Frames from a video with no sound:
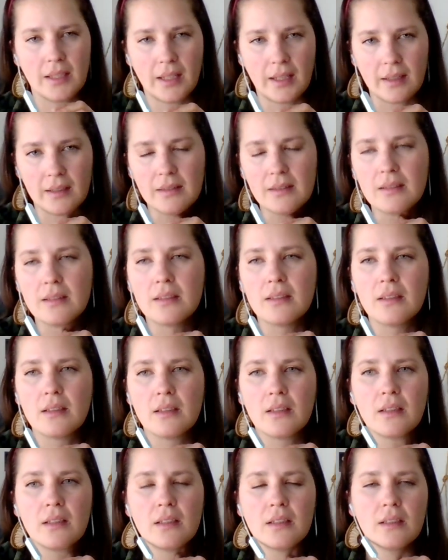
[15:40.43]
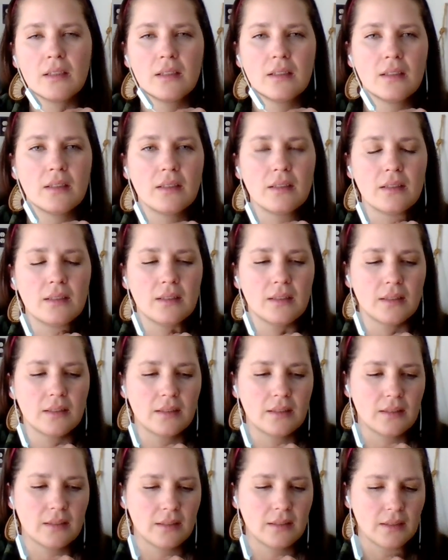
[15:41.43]
and music. Yeah, that's big
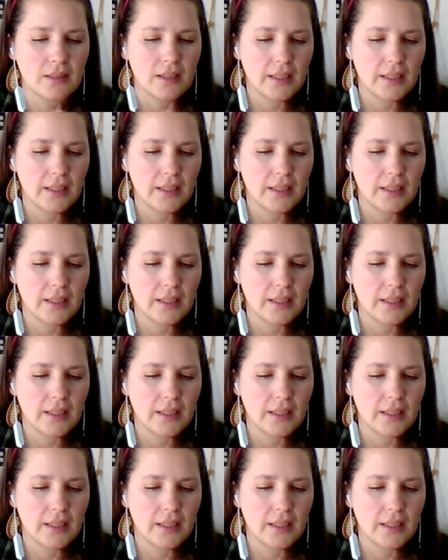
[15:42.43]
one.